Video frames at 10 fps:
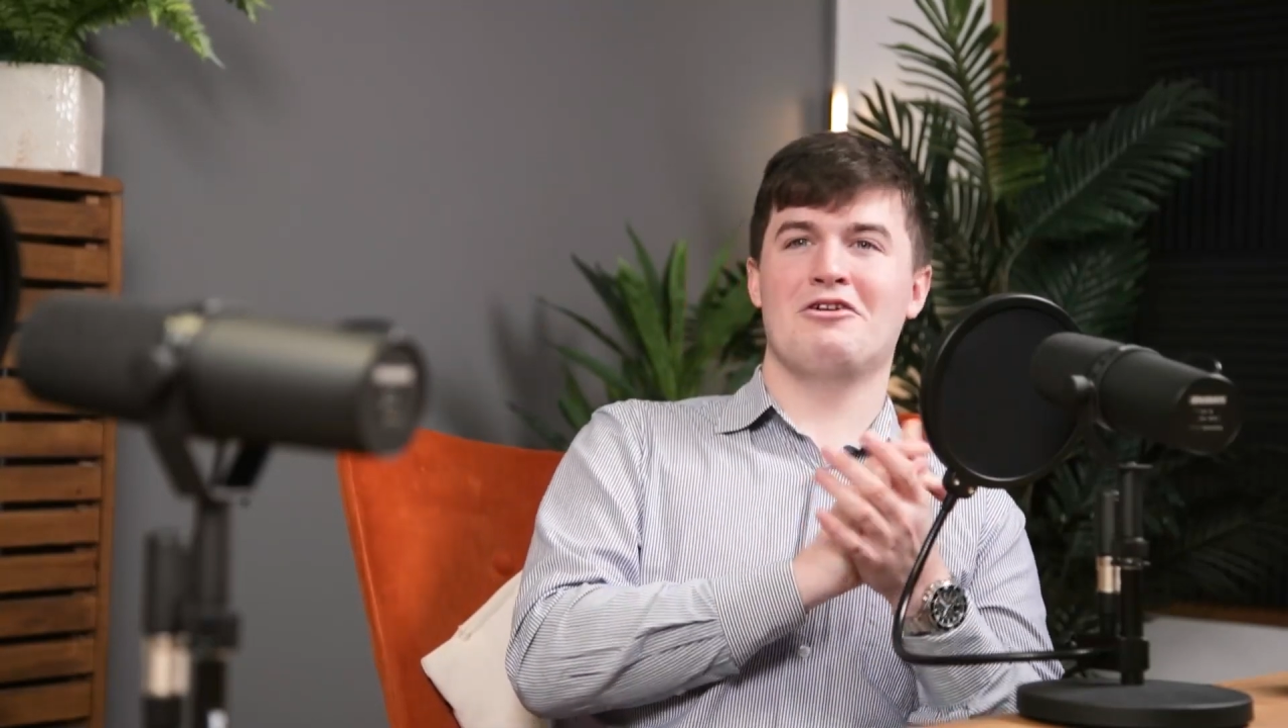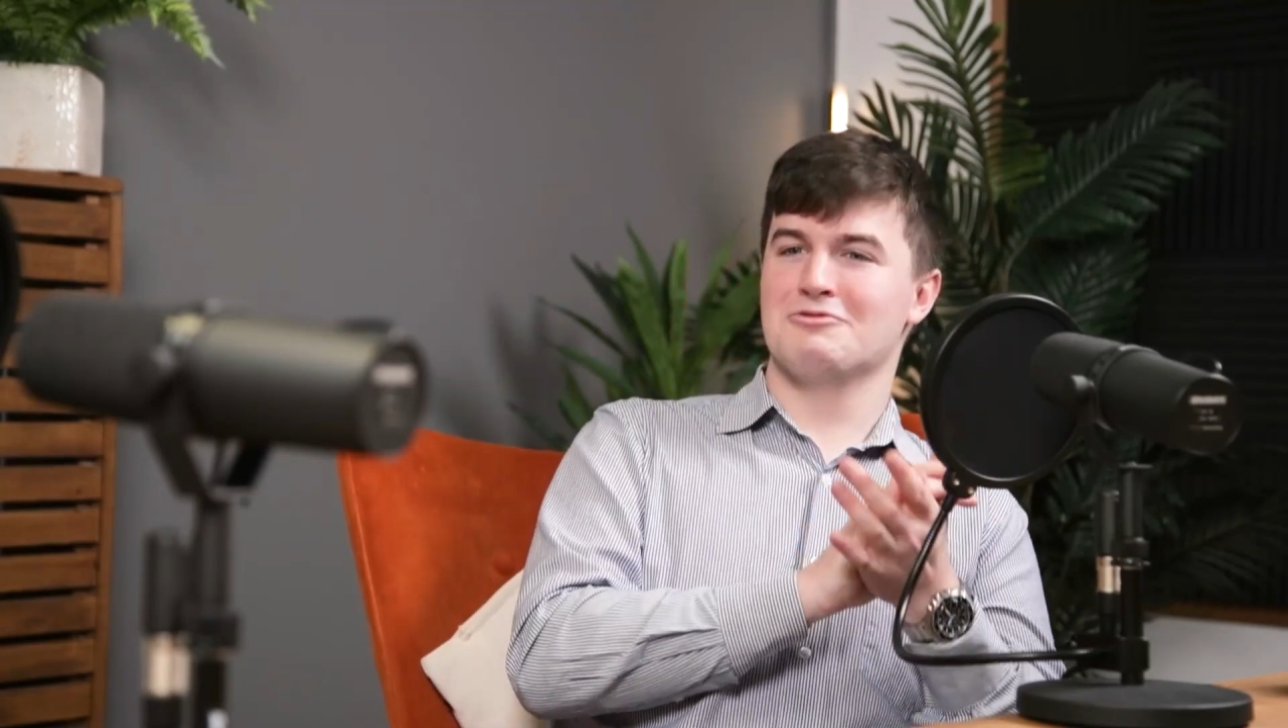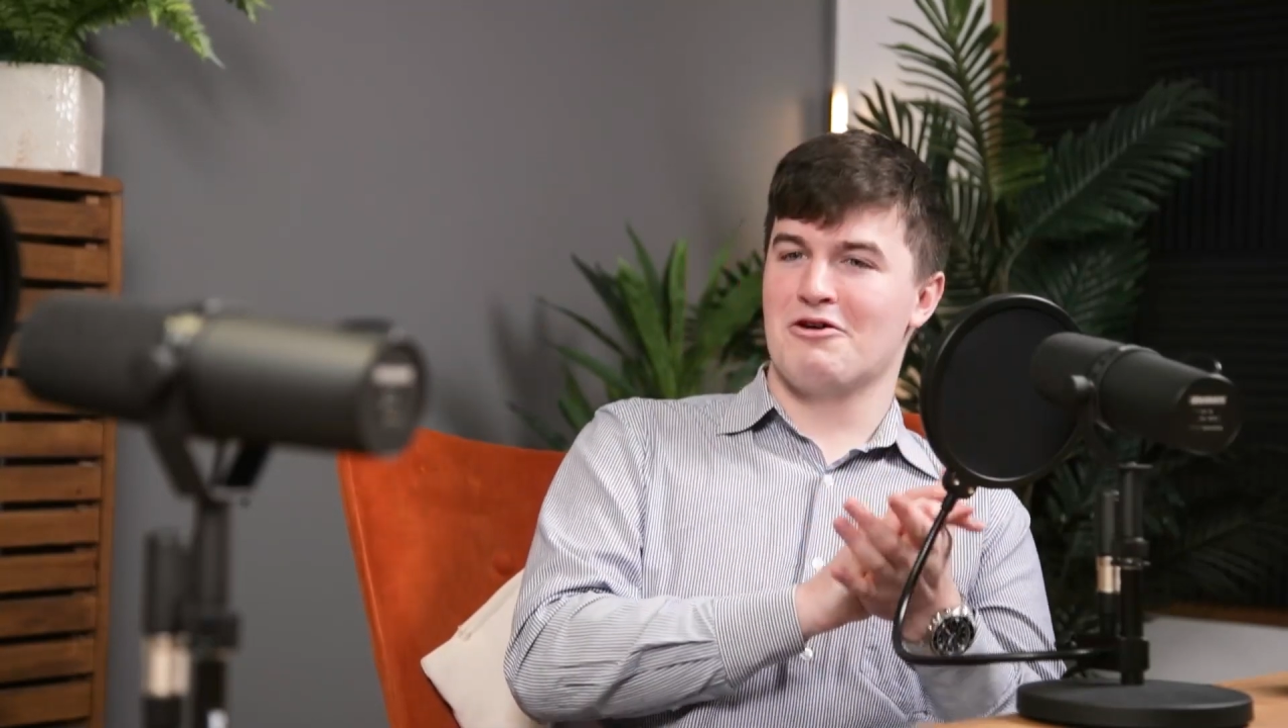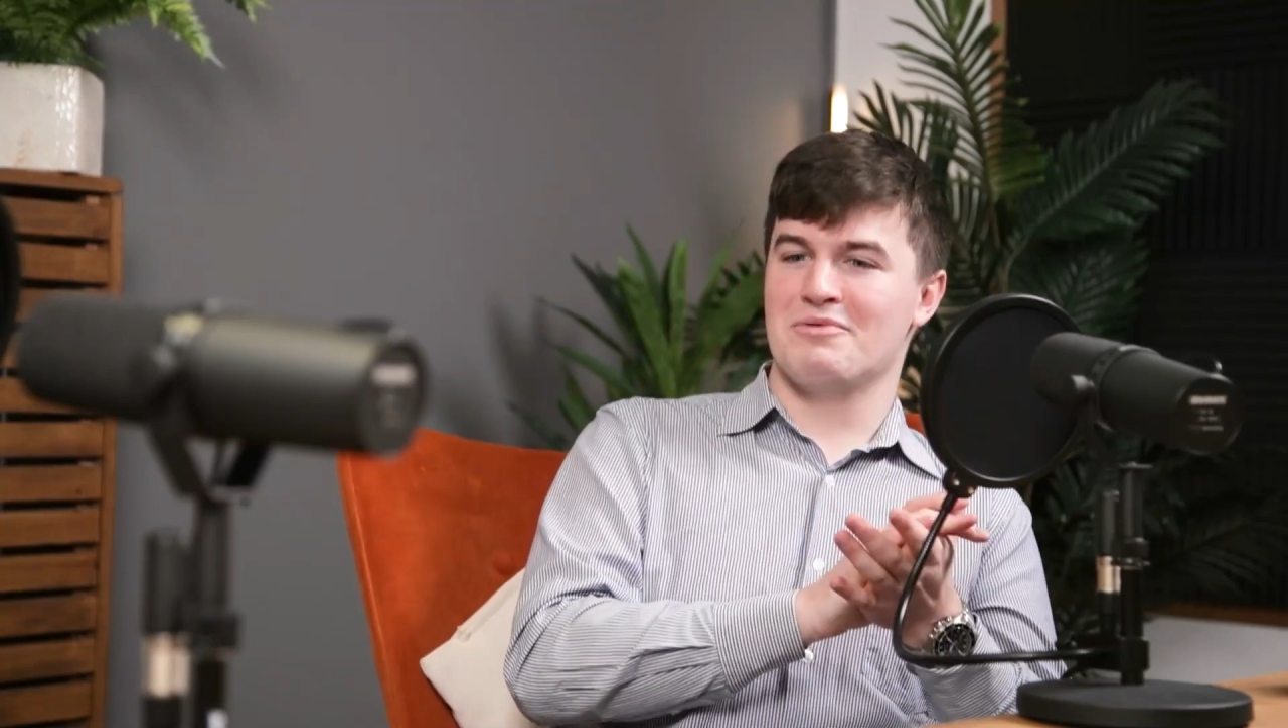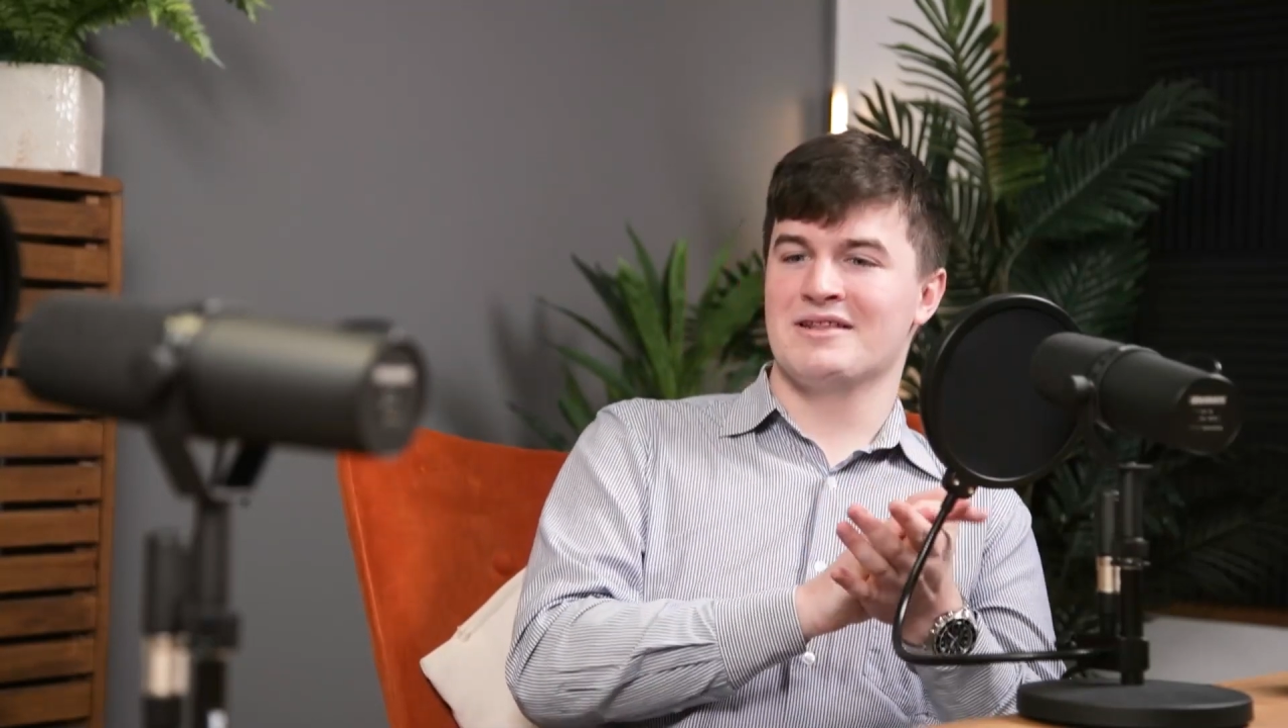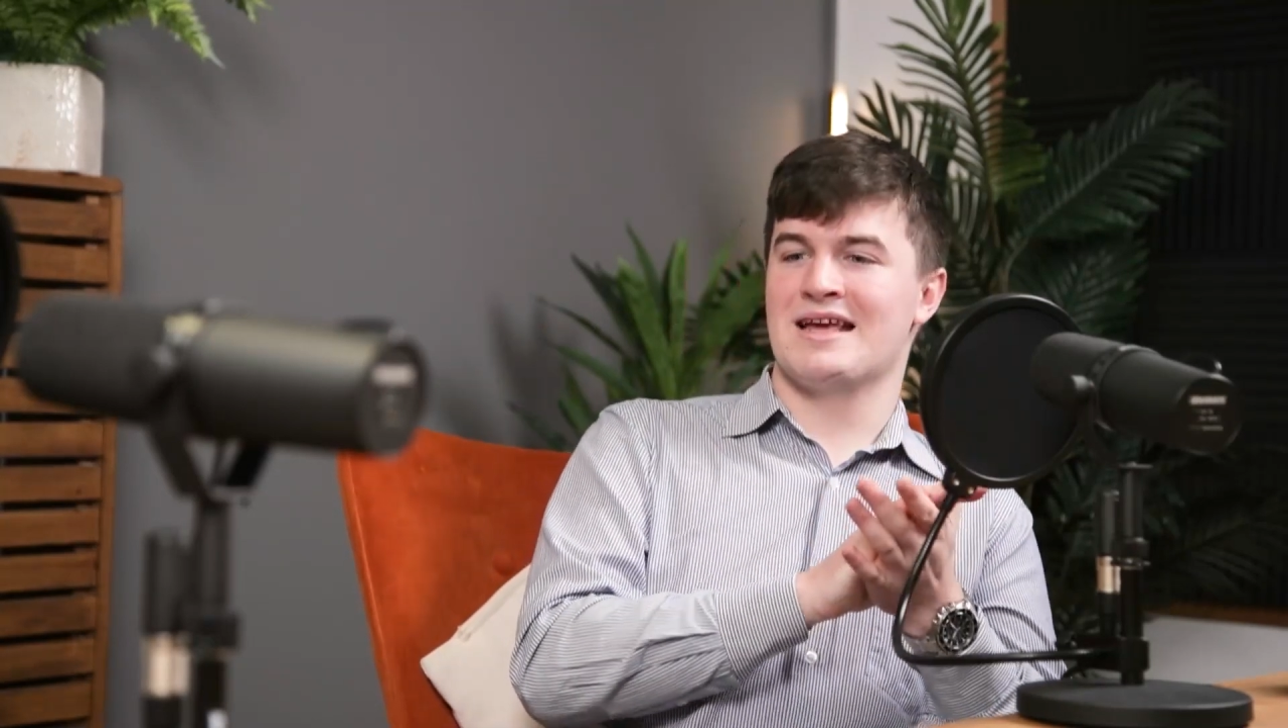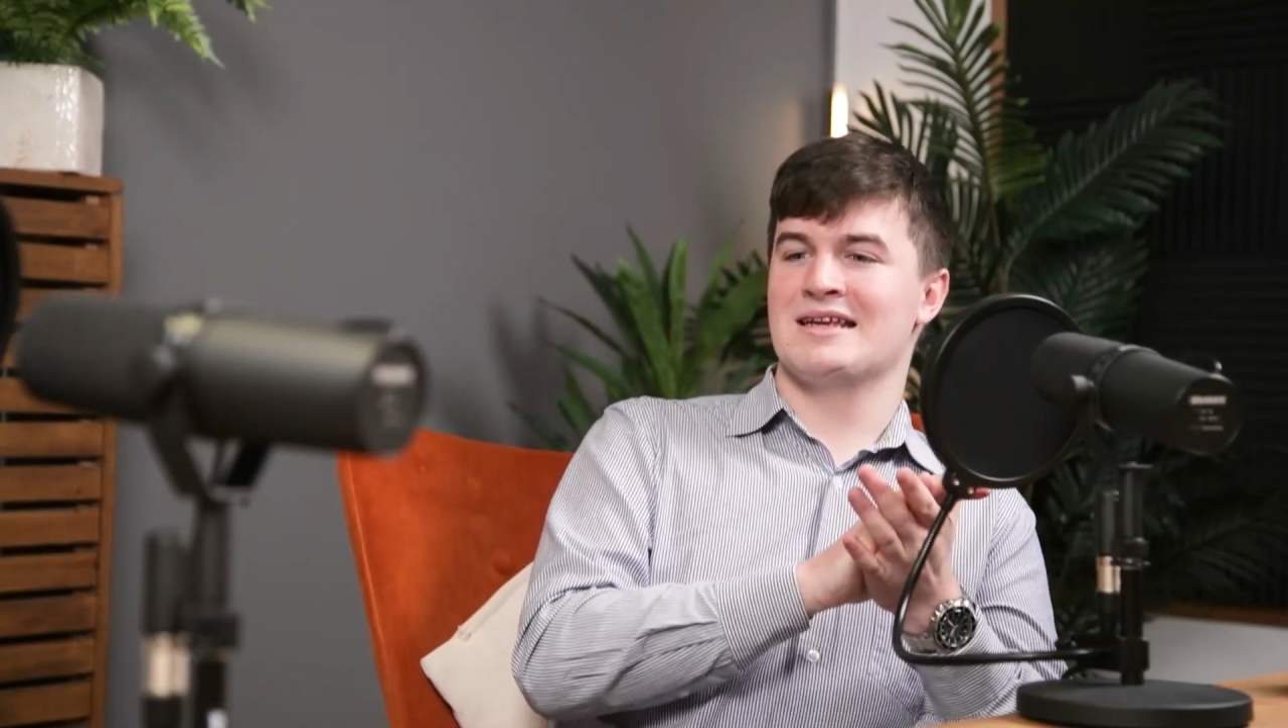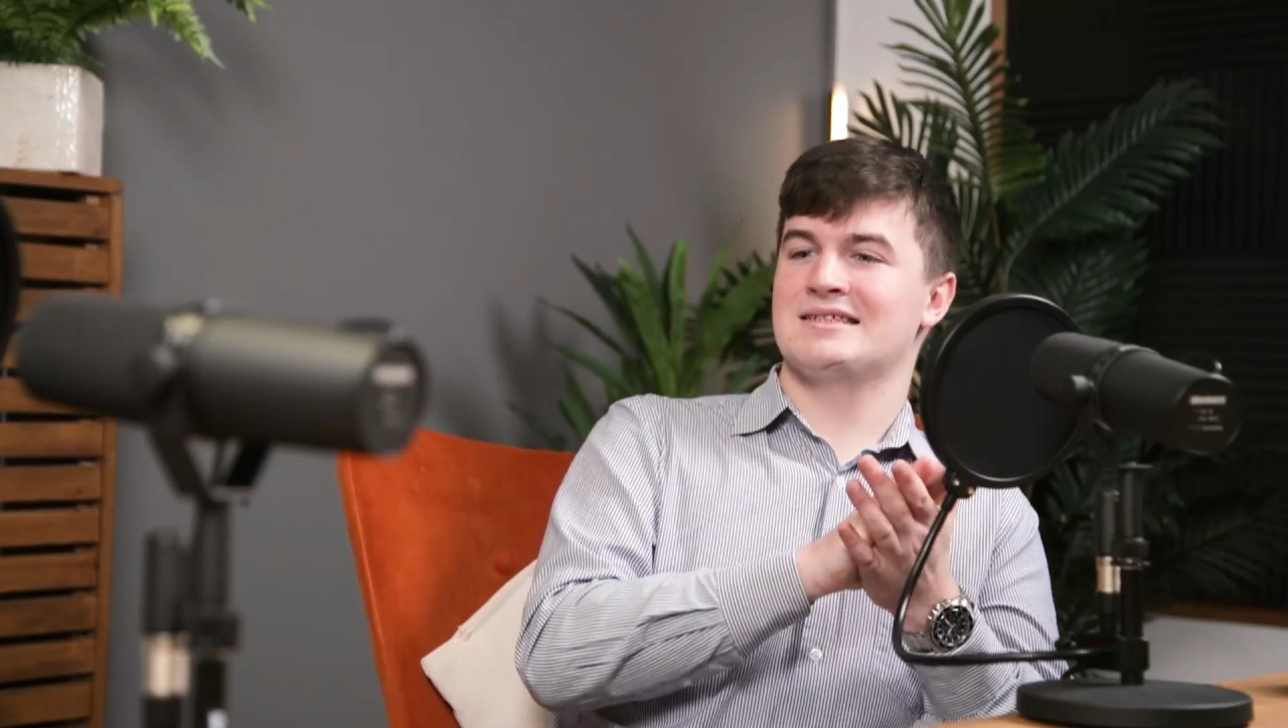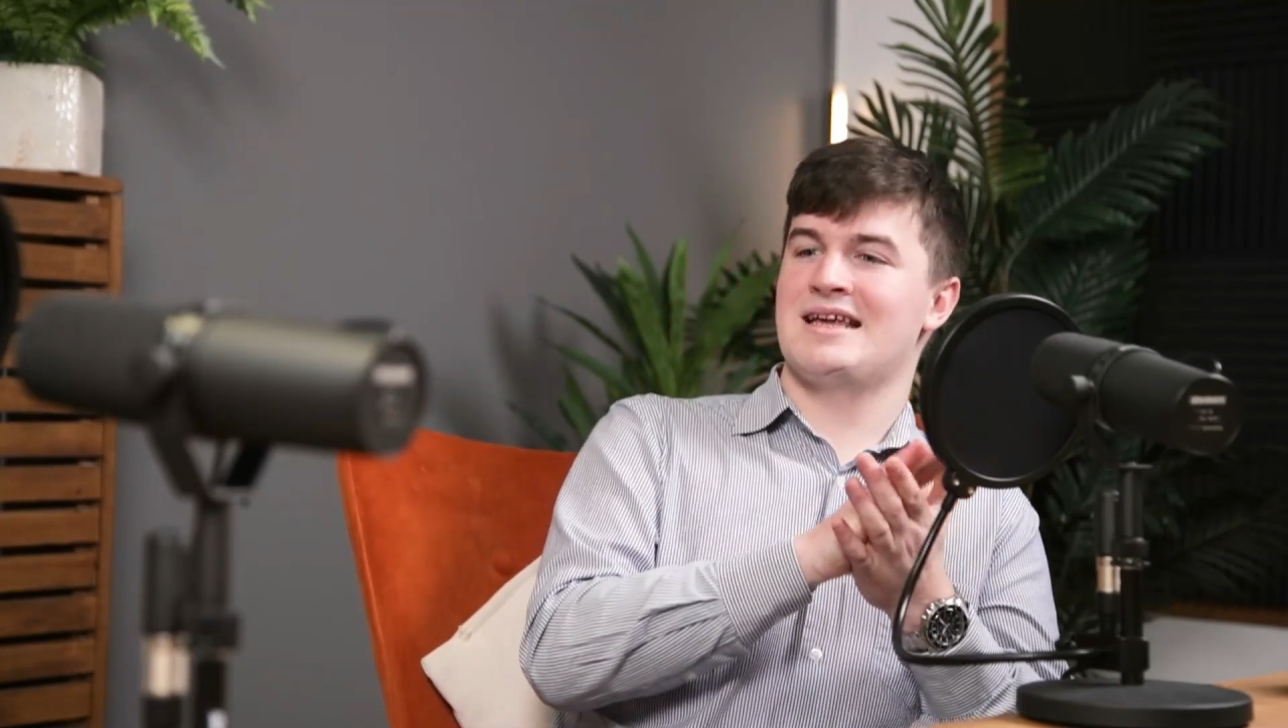to open days,